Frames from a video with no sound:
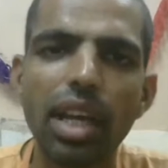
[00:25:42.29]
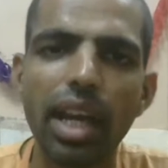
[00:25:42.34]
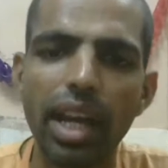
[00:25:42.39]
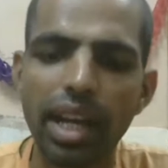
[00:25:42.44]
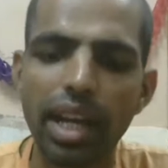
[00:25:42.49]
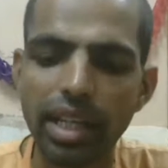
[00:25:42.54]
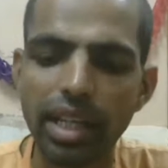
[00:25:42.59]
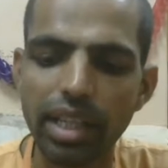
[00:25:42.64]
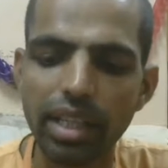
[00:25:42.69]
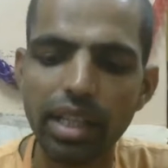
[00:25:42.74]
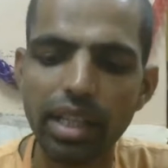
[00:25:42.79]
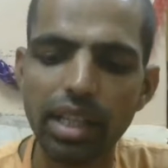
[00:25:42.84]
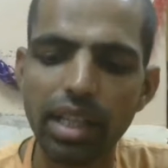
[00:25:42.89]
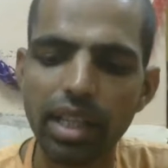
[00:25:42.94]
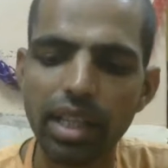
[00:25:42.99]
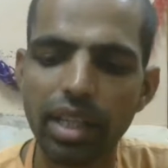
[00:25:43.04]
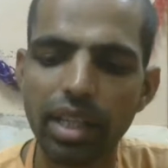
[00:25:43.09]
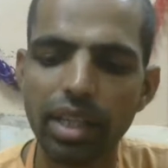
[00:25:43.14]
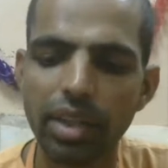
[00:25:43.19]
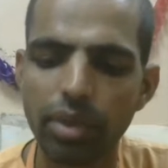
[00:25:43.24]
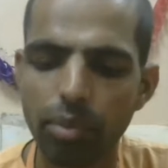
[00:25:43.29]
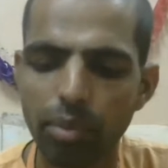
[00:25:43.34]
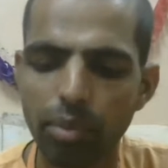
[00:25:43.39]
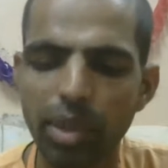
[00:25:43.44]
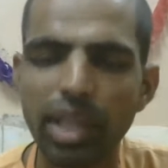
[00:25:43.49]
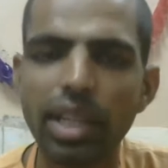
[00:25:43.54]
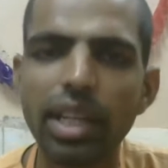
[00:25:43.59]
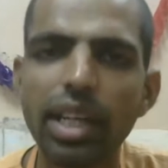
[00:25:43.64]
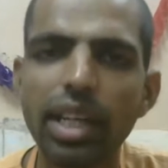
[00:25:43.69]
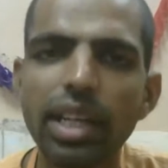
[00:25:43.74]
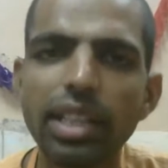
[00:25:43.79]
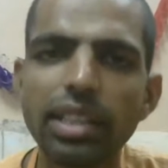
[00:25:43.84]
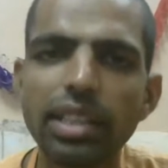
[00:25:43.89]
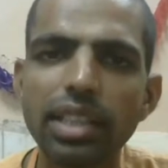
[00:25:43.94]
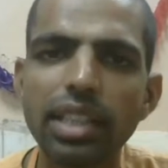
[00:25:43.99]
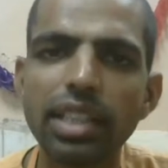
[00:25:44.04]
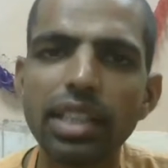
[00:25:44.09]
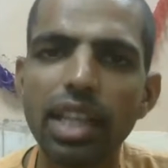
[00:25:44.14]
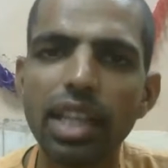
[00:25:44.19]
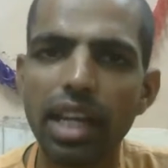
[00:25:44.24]
And main
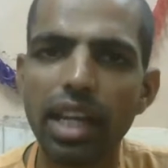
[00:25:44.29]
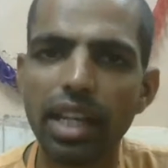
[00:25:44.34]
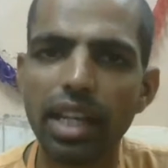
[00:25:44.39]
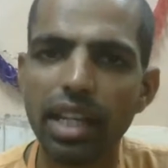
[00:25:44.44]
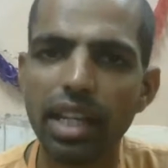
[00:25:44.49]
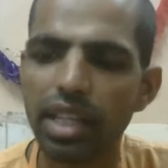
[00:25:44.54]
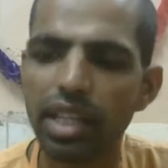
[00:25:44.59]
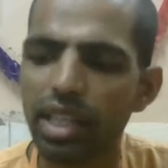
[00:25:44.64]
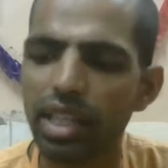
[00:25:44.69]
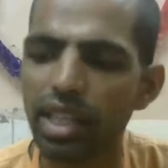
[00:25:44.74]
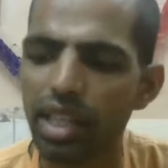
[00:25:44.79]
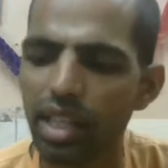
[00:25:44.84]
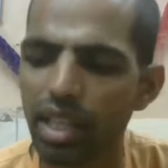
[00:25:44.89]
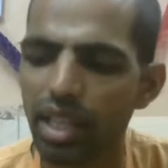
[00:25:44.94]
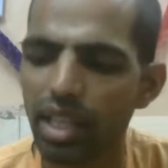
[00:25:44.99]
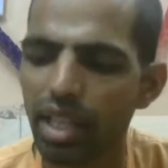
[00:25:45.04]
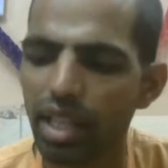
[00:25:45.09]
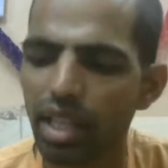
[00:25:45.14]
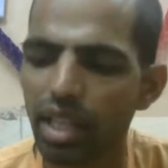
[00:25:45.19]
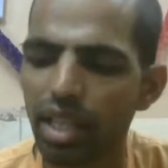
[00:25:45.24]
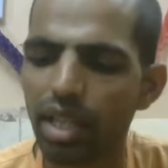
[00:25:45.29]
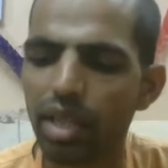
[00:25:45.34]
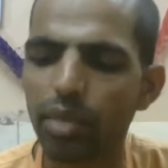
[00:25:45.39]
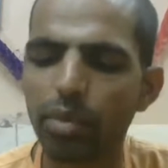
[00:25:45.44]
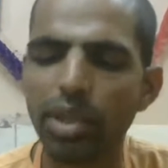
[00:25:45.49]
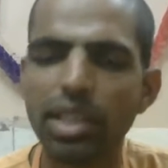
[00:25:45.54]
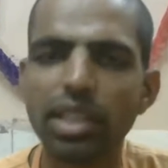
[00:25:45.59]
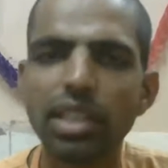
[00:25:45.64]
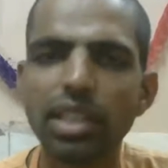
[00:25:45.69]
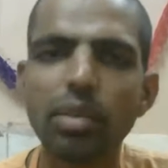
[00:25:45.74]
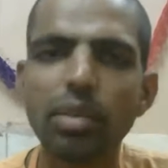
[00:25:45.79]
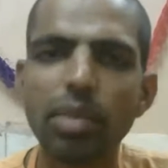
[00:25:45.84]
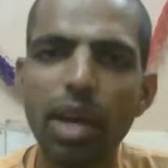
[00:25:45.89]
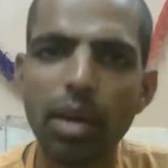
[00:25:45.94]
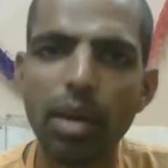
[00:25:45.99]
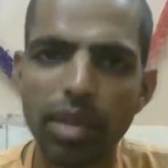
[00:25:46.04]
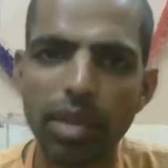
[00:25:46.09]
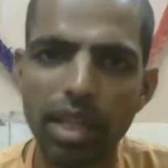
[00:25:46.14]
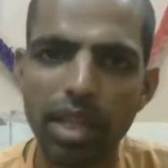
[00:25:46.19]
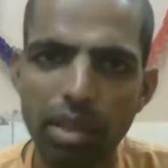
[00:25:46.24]
condition is ananya bhajate
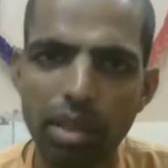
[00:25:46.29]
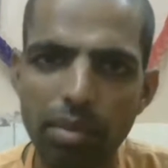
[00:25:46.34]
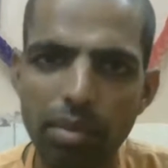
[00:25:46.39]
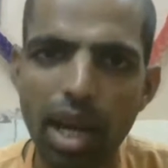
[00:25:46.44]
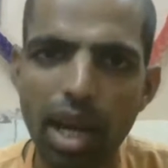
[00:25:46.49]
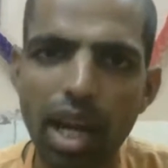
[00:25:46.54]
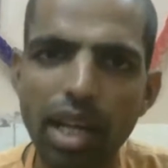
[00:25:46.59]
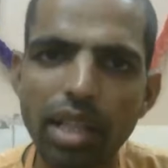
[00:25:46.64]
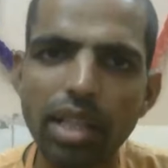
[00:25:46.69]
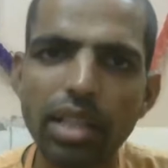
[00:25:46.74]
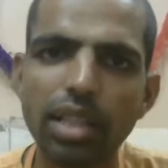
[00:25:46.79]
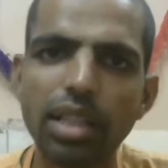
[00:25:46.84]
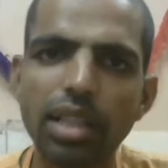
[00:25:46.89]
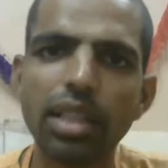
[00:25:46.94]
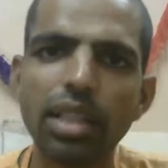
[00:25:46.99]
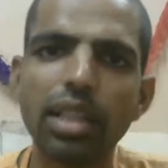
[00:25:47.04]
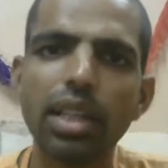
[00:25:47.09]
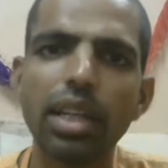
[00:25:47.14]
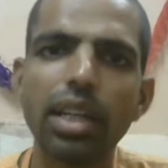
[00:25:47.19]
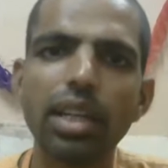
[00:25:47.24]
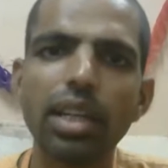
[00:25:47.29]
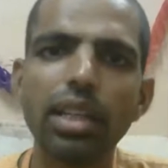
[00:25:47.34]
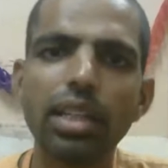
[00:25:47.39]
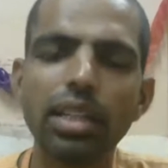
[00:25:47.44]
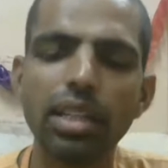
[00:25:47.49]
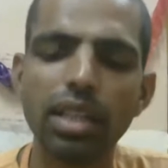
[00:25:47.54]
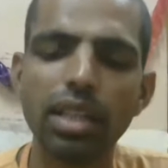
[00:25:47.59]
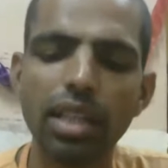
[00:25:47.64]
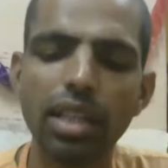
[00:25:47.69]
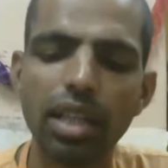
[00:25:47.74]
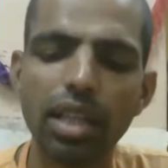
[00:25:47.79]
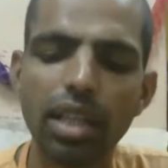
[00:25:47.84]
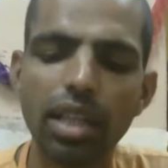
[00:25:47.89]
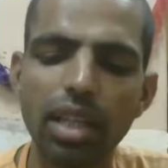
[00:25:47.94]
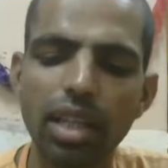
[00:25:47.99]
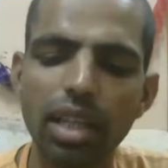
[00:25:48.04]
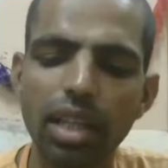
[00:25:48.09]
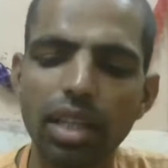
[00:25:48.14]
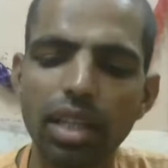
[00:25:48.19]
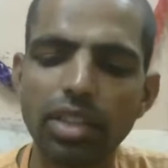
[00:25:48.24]
mam ananya bhak, and
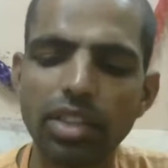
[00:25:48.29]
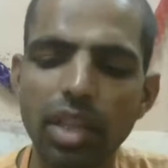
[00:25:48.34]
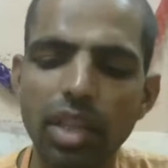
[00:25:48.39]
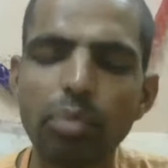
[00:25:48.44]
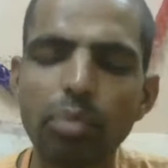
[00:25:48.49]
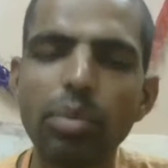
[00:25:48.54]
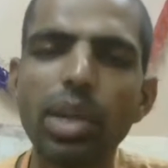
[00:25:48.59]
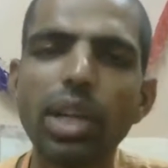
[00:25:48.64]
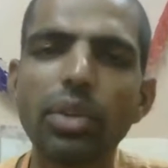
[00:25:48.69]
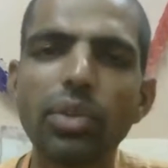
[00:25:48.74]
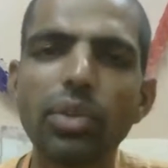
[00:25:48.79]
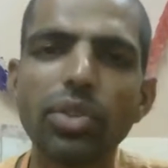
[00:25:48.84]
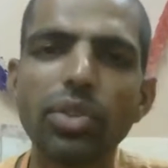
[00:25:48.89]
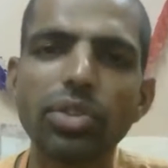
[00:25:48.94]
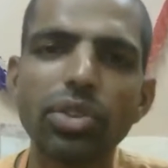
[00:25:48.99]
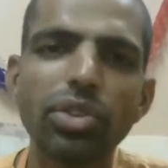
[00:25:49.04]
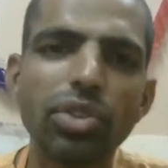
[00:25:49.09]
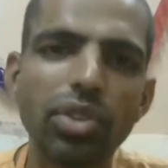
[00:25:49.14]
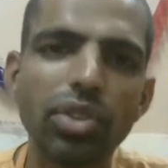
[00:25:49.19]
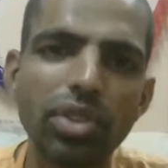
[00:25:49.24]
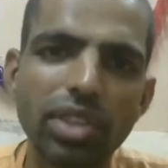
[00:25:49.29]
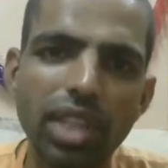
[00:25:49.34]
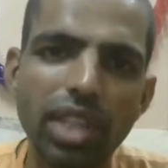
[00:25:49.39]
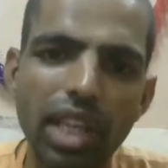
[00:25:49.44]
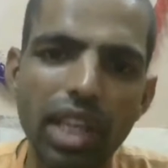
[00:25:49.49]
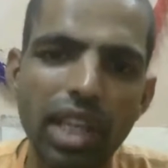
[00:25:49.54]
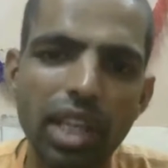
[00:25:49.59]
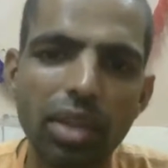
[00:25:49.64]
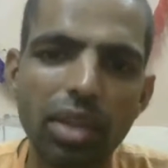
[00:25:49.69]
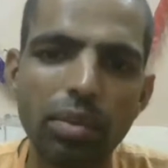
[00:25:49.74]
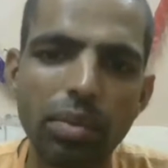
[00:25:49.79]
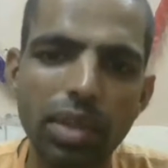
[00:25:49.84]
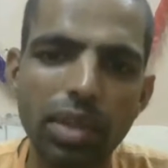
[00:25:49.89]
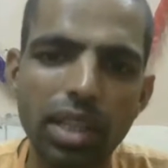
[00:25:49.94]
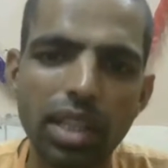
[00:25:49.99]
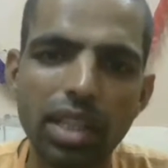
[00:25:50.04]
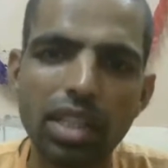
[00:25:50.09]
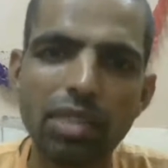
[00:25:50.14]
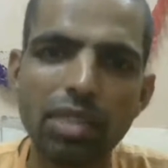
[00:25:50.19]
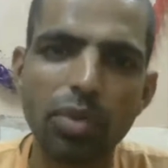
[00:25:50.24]
samyak vyavasthito. If
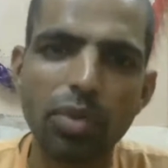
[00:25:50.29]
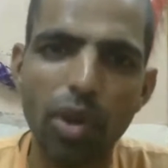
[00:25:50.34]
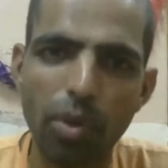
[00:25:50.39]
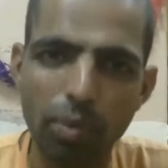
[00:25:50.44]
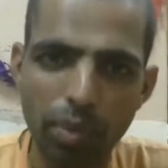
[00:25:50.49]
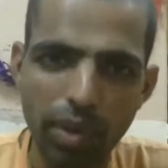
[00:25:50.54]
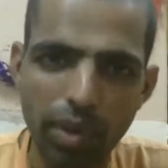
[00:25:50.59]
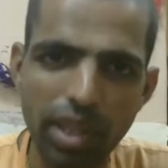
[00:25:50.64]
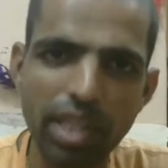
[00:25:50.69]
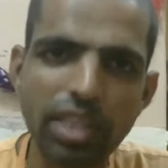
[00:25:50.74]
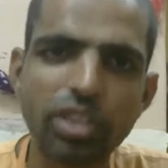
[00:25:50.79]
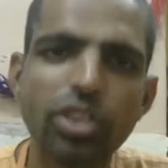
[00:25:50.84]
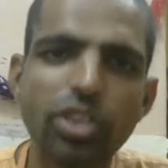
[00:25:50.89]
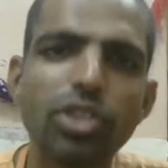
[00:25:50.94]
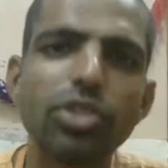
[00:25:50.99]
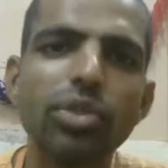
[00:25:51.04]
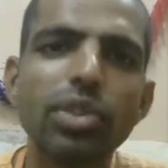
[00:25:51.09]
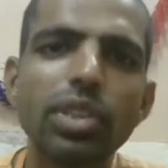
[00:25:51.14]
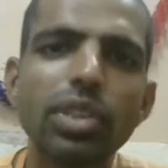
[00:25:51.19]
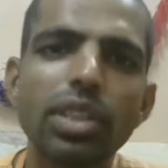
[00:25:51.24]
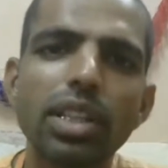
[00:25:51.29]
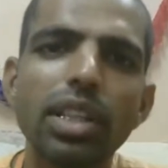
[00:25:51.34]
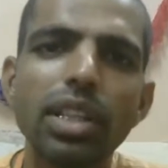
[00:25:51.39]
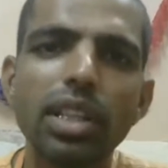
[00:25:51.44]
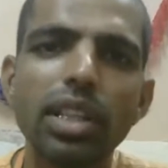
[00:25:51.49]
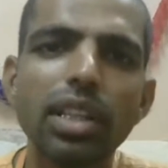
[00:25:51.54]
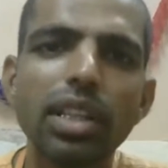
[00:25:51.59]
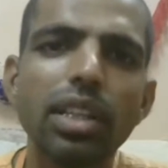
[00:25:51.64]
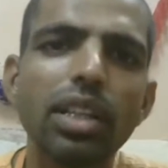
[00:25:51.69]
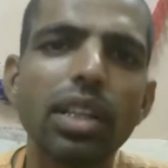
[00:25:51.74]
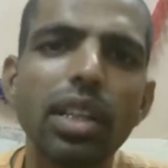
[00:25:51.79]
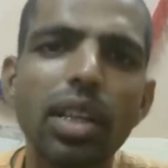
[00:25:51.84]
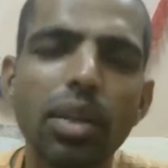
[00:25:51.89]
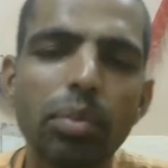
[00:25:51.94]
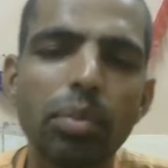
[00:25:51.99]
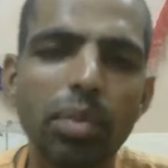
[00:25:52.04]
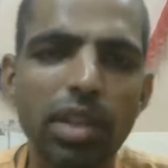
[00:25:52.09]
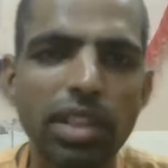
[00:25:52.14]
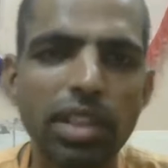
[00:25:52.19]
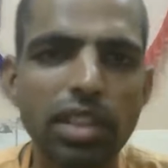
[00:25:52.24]
he is properly situated in
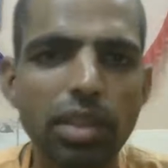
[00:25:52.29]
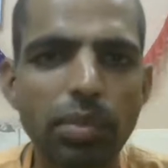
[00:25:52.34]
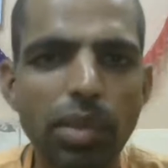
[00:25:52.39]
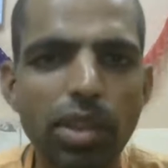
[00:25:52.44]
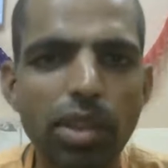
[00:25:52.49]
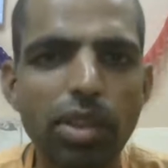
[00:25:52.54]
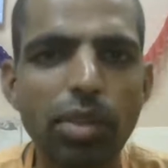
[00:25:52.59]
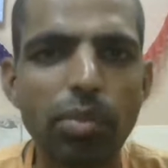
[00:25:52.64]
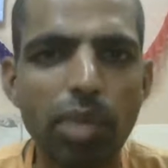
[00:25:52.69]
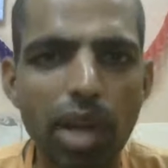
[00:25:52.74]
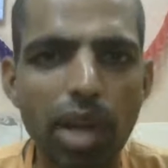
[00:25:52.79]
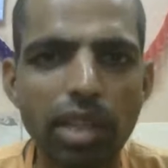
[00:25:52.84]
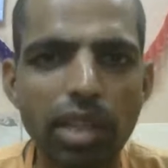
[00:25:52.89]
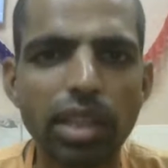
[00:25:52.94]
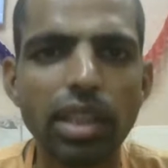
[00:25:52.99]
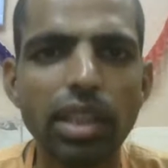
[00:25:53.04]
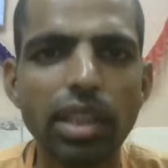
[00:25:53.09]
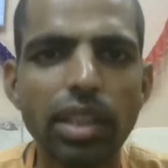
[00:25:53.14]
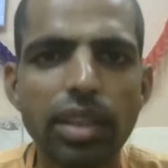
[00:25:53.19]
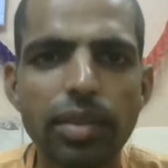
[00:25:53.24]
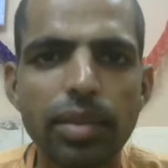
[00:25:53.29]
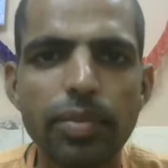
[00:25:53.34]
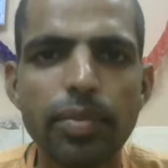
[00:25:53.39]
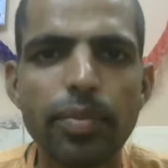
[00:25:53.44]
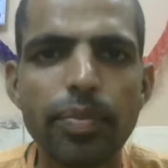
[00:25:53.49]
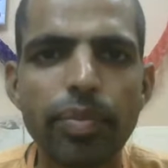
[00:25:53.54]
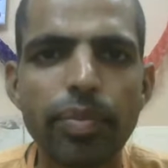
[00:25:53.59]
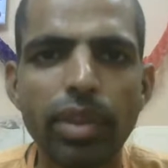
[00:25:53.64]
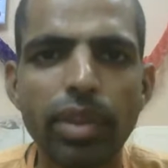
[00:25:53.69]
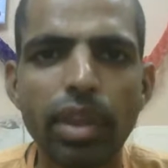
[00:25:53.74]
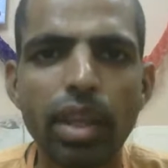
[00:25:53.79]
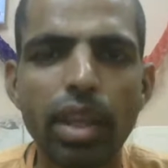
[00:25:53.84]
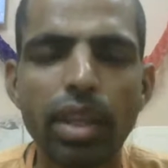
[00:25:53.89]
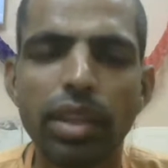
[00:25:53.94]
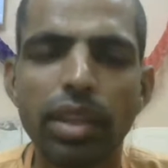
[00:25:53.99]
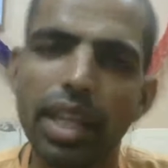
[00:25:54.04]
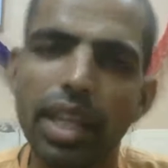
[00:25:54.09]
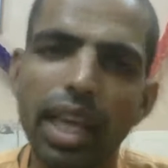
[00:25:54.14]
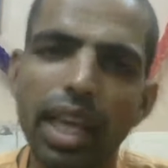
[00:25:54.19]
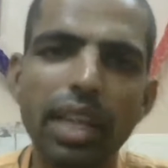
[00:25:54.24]
principle of bhakti,
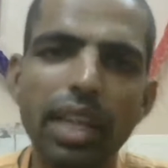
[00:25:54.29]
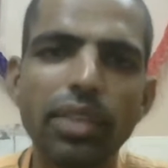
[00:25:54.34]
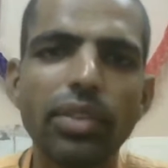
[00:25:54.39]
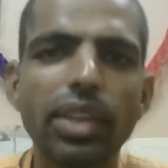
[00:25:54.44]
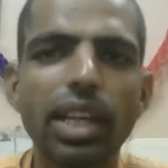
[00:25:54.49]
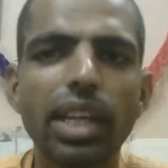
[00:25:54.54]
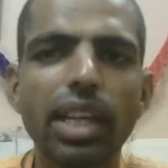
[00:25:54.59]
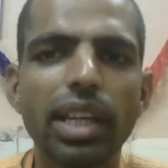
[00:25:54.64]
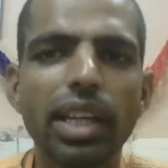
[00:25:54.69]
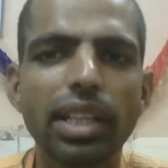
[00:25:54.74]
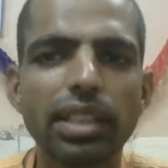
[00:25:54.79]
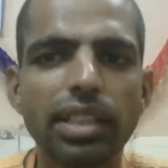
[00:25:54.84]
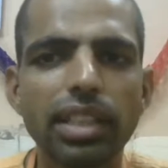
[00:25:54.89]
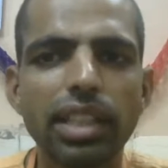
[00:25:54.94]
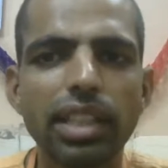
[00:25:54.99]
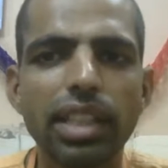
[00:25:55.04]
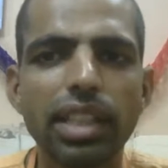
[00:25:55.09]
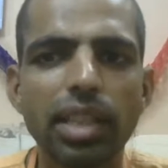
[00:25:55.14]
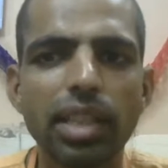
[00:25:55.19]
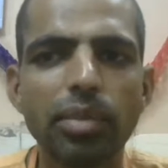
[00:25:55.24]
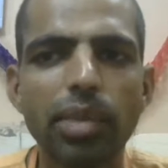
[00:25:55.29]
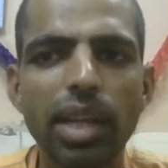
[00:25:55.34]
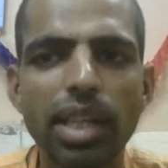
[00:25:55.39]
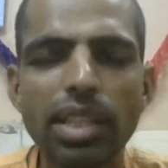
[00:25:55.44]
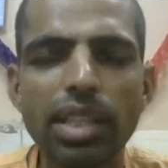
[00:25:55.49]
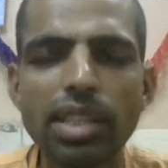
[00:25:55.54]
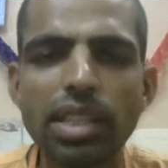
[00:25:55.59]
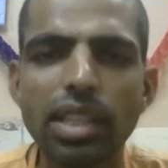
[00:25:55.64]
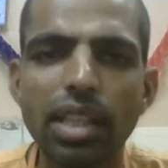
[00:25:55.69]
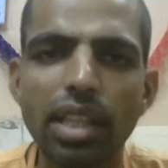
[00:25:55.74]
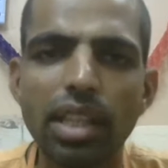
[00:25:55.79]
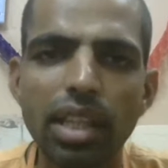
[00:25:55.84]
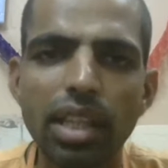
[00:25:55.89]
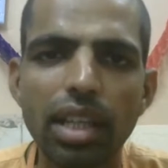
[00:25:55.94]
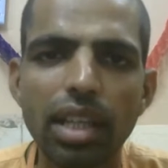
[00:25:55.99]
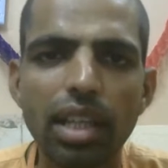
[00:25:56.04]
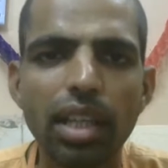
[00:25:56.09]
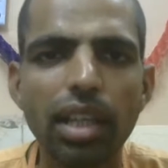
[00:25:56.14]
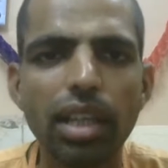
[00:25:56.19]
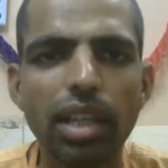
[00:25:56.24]
then we can consider him as
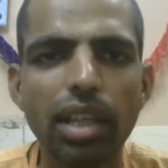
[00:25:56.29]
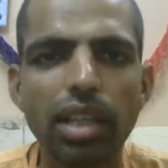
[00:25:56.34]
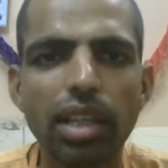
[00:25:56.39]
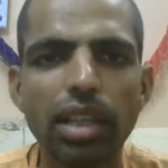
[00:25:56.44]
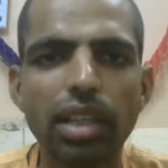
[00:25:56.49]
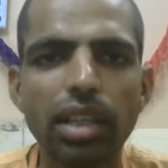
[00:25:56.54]
uh,